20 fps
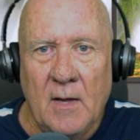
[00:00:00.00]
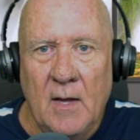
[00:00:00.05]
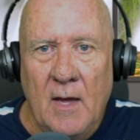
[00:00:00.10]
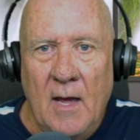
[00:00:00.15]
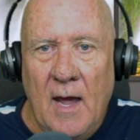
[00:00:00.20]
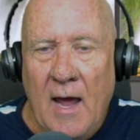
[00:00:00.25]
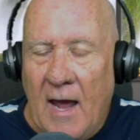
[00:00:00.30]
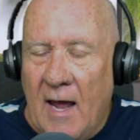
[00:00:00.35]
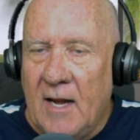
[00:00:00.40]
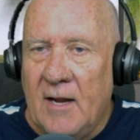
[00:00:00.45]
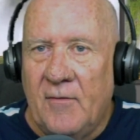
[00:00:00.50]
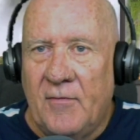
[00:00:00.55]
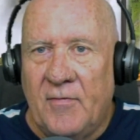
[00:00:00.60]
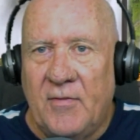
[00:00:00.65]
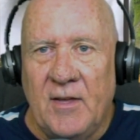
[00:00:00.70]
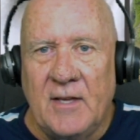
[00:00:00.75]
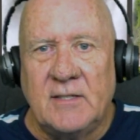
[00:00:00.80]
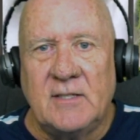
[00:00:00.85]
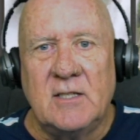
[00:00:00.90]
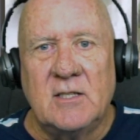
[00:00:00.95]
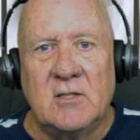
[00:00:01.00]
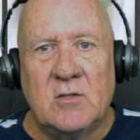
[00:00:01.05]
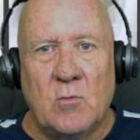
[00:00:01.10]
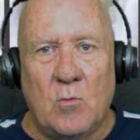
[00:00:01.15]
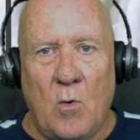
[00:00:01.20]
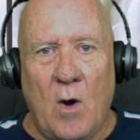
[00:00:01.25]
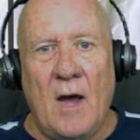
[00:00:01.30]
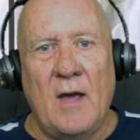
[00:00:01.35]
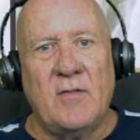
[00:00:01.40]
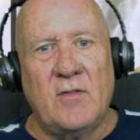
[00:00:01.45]
And if this is the
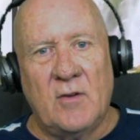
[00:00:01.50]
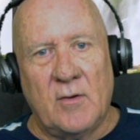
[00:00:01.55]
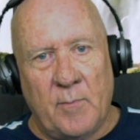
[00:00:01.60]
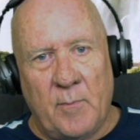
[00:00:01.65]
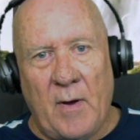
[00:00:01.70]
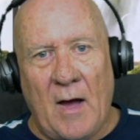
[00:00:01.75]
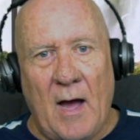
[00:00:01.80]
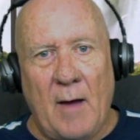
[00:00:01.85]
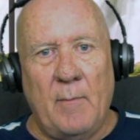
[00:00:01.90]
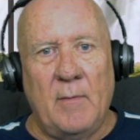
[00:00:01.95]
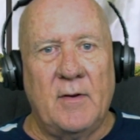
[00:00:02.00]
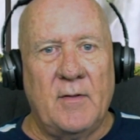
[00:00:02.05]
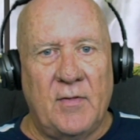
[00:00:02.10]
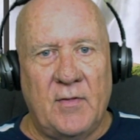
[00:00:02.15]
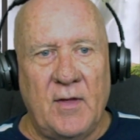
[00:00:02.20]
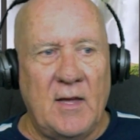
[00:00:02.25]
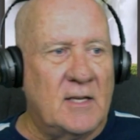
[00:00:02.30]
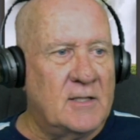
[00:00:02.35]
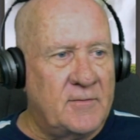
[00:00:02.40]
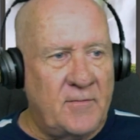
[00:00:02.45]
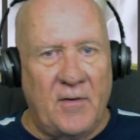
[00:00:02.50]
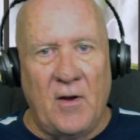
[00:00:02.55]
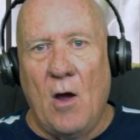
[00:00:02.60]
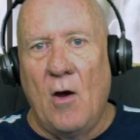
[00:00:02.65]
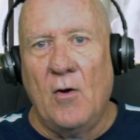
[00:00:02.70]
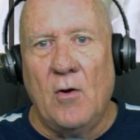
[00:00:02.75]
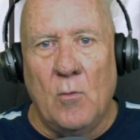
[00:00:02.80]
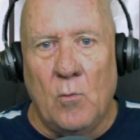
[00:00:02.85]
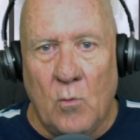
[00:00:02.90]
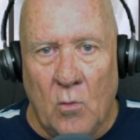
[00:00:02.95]
way the department thinks,
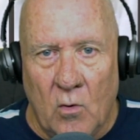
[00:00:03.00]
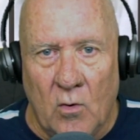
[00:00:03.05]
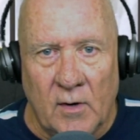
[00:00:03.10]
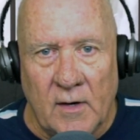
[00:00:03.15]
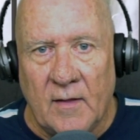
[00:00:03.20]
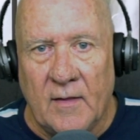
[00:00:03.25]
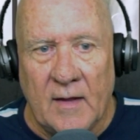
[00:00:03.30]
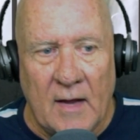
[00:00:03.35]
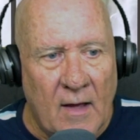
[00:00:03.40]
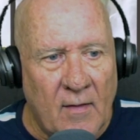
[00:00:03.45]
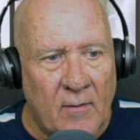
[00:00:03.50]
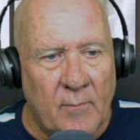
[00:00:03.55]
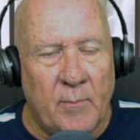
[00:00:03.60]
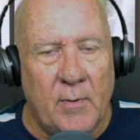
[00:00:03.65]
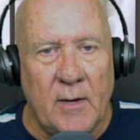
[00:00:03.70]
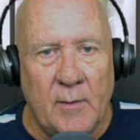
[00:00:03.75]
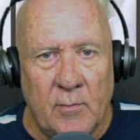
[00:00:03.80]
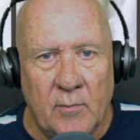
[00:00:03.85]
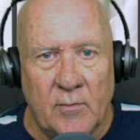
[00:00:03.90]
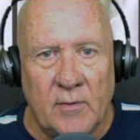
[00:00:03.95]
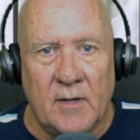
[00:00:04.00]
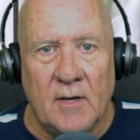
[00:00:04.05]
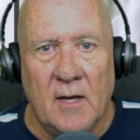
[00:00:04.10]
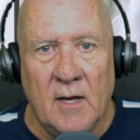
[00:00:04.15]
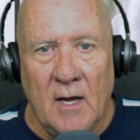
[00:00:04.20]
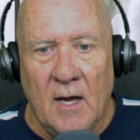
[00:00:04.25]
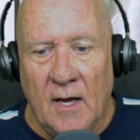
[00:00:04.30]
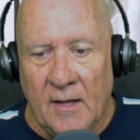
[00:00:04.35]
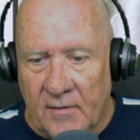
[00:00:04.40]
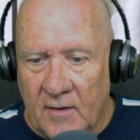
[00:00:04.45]
Fiona Ward and the other people that
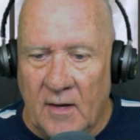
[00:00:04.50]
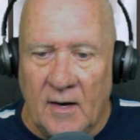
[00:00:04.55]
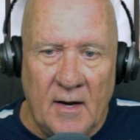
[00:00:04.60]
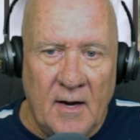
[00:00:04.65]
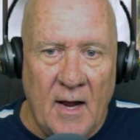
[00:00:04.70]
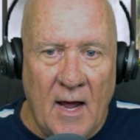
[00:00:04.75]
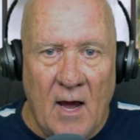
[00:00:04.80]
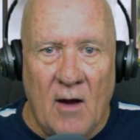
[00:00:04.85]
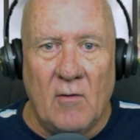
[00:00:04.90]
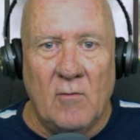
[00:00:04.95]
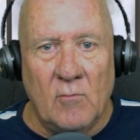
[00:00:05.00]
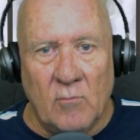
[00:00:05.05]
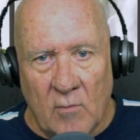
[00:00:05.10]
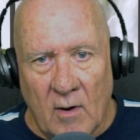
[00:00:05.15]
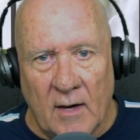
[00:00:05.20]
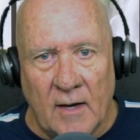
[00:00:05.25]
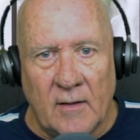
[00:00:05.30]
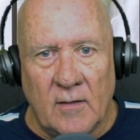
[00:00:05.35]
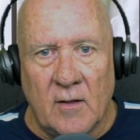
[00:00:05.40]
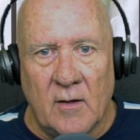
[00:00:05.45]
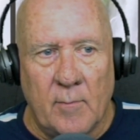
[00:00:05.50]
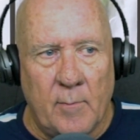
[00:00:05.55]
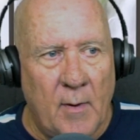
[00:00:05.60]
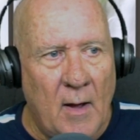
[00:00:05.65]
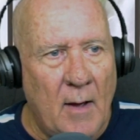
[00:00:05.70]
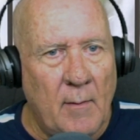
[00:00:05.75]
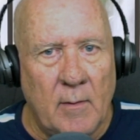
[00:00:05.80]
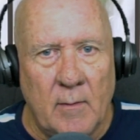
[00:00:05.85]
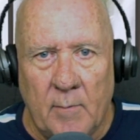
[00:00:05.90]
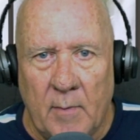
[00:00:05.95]
are now running the
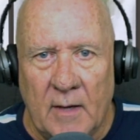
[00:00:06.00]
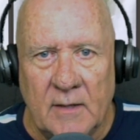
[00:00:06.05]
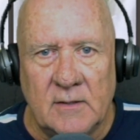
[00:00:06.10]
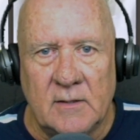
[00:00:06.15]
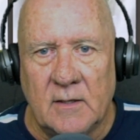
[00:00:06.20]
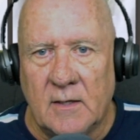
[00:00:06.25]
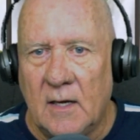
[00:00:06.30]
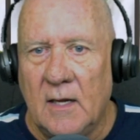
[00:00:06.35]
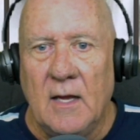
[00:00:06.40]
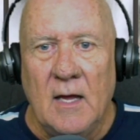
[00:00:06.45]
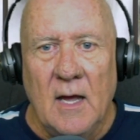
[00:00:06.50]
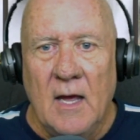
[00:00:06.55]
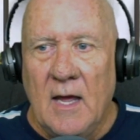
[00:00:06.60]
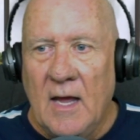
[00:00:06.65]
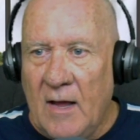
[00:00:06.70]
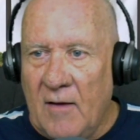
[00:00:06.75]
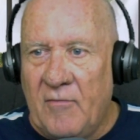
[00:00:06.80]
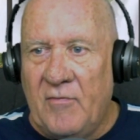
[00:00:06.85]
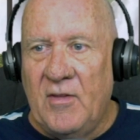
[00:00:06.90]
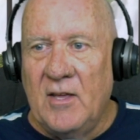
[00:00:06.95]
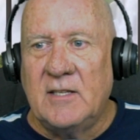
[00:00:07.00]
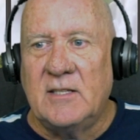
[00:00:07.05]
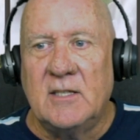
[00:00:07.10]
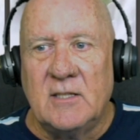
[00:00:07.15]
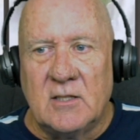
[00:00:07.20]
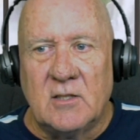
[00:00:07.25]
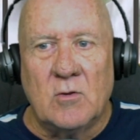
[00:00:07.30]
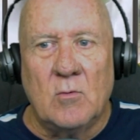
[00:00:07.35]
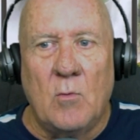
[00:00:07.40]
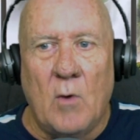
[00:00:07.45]
department, basically, if this
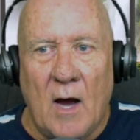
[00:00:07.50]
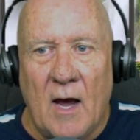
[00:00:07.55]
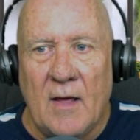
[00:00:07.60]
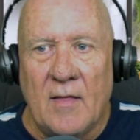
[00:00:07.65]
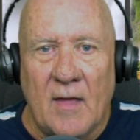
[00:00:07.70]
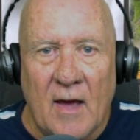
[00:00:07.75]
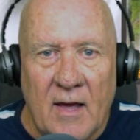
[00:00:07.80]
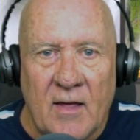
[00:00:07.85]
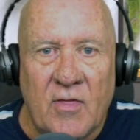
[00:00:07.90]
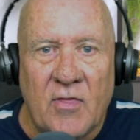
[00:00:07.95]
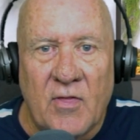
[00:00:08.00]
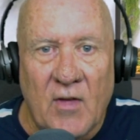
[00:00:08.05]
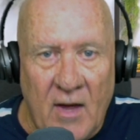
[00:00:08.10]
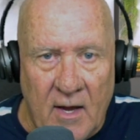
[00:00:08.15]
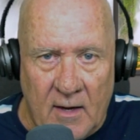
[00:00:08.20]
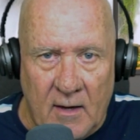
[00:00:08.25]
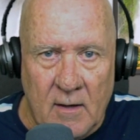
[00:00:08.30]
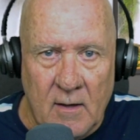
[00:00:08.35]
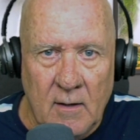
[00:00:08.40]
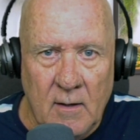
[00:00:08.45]
is the way they think